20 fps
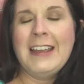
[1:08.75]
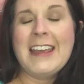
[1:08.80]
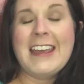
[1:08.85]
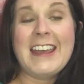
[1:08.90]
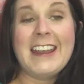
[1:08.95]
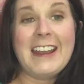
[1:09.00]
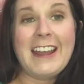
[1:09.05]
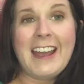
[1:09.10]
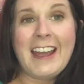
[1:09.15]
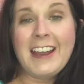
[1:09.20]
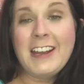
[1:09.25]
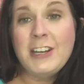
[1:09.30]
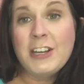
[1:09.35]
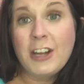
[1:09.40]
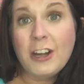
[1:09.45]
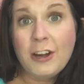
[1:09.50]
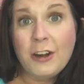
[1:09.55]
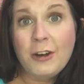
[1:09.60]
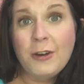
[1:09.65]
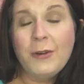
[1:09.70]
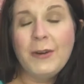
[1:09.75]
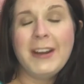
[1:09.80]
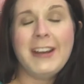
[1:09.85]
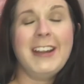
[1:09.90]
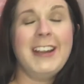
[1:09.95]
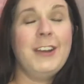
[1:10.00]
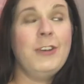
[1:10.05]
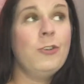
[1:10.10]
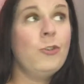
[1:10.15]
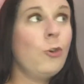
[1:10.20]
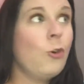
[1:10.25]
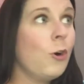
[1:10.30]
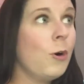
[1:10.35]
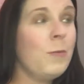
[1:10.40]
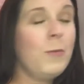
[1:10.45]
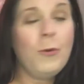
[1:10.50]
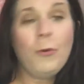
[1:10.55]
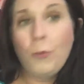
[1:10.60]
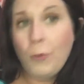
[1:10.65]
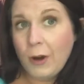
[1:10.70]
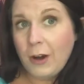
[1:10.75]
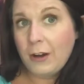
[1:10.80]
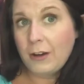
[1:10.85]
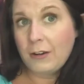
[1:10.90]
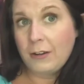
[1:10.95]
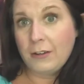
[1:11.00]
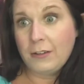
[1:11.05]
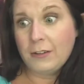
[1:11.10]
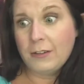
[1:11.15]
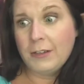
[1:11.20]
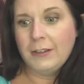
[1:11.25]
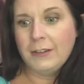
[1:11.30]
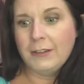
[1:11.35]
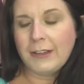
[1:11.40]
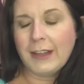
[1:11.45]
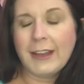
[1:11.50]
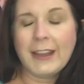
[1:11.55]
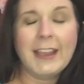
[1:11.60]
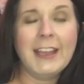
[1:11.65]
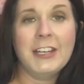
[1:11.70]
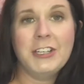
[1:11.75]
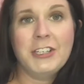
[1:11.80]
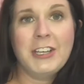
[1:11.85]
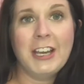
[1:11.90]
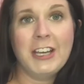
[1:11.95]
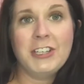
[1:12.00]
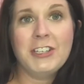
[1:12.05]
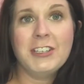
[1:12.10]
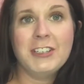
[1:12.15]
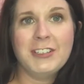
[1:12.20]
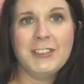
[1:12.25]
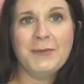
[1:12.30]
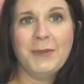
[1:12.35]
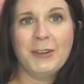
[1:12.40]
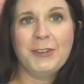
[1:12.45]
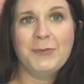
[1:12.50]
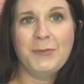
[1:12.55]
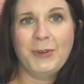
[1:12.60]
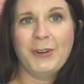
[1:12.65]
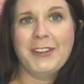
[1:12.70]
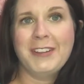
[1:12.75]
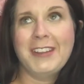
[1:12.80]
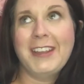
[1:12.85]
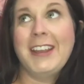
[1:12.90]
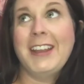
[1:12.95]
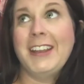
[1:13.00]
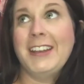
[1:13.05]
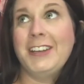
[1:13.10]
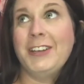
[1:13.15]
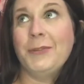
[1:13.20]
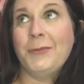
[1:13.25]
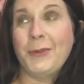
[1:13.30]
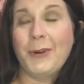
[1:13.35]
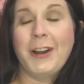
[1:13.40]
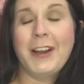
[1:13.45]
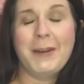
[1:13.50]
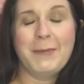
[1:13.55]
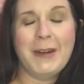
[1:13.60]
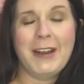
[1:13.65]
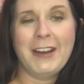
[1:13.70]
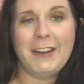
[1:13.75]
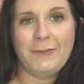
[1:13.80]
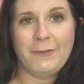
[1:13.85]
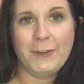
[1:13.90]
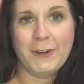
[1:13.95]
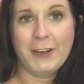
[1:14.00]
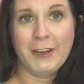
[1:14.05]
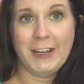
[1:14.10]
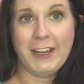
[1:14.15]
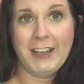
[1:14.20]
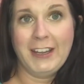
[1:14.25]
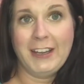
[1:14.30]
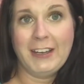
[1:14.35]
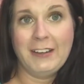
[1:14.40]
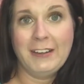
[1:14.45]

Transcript: And I know in a normal world, education is the most important thing and you're worried about it for your kid.